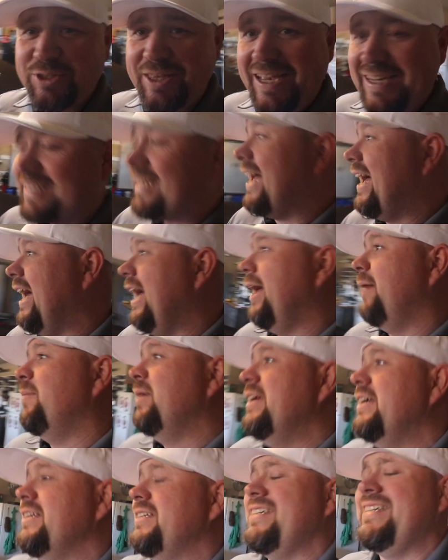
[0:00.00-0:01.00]
that time.
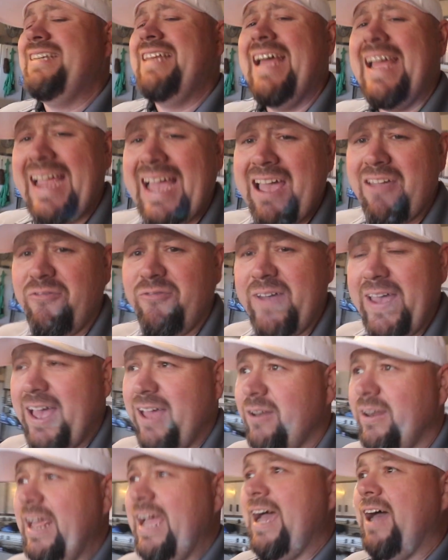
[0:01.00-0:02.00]
Today I
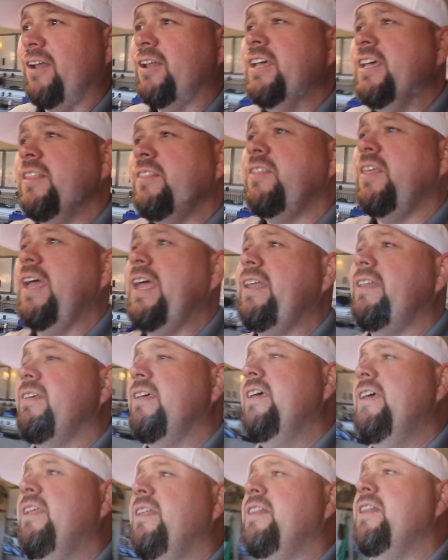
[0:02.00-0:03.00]
found out that
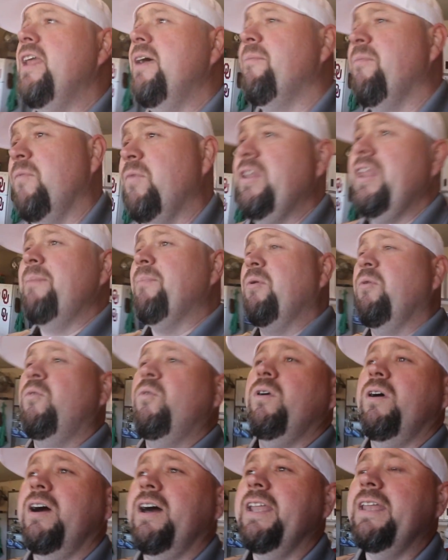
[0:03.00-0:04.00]
number
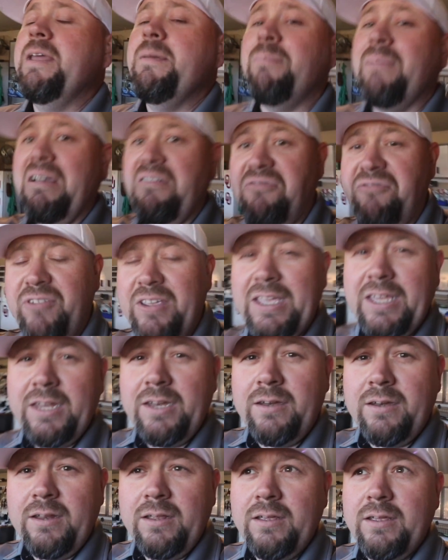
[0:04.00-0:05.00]
one, my
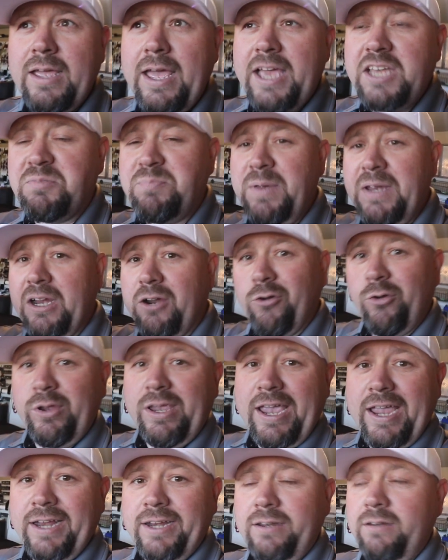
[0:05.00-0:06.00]
VIN has been
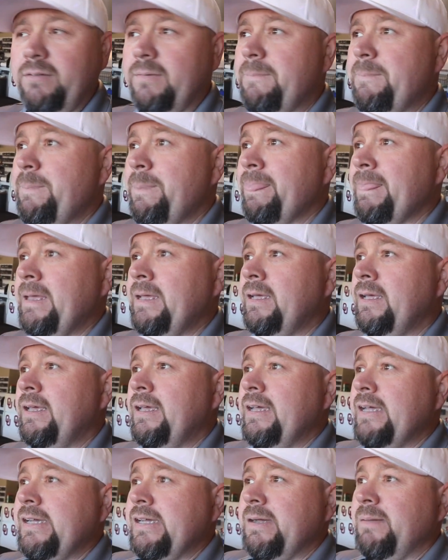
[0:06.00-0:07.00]
created.
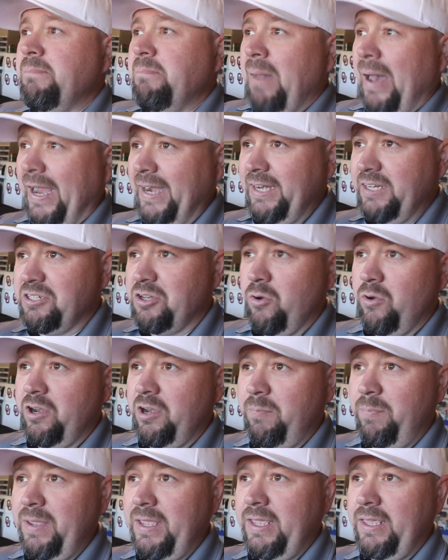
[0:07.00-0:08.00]
Mine is going
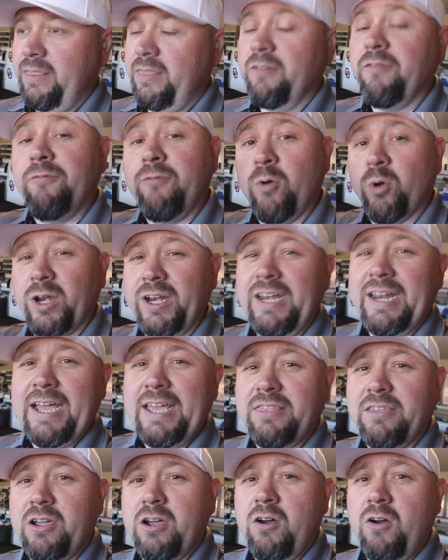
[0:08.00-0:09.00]
to be the
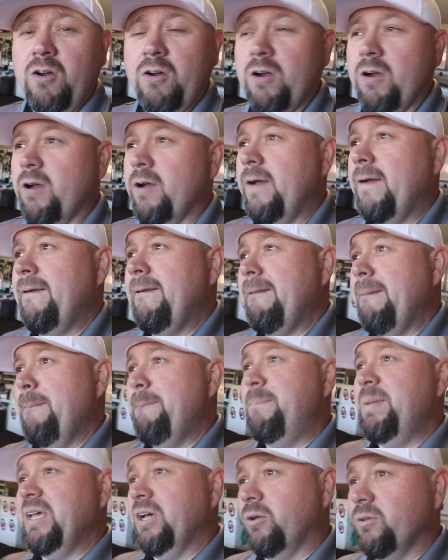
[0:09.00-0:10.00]
49th car
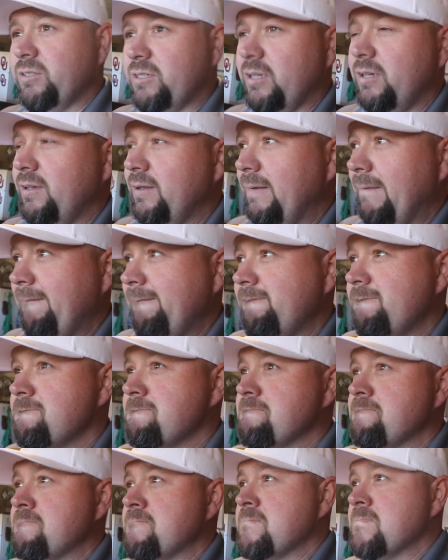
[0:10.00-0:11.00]
built.
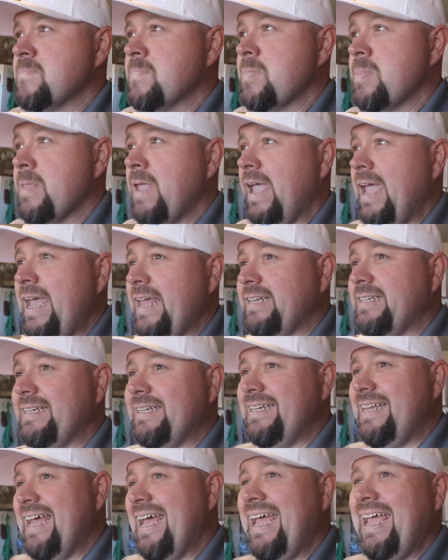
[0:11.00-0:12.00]
And
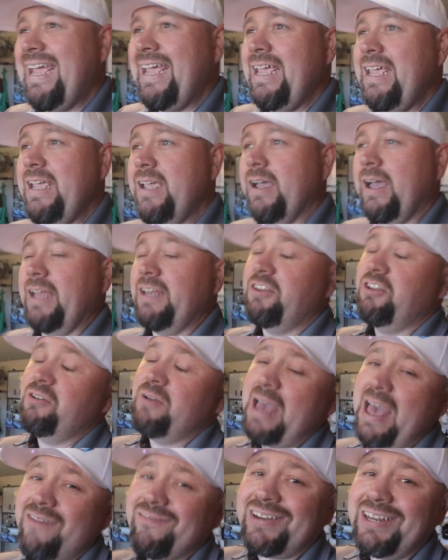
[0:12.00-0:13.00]
today I do
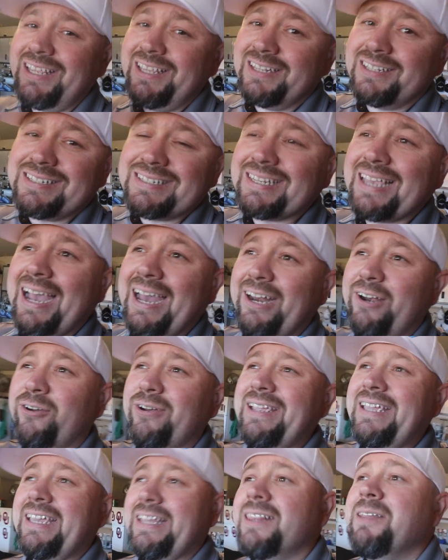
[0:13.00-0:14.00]
have an insider
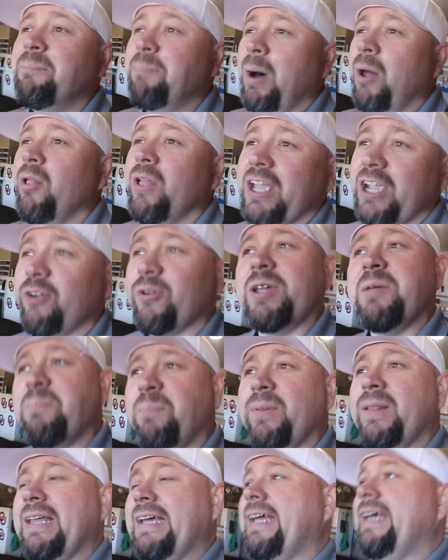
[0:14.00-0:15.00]
in the Bowling Green
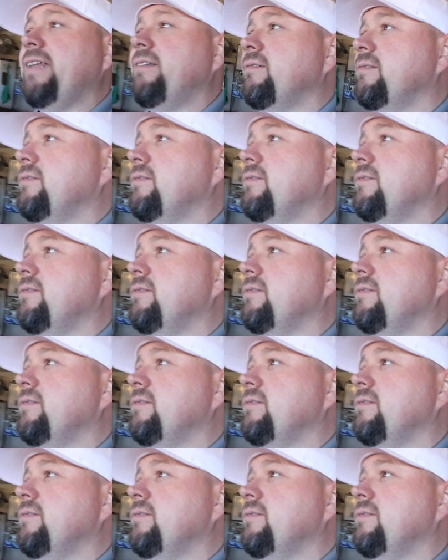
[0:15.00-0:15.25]
plant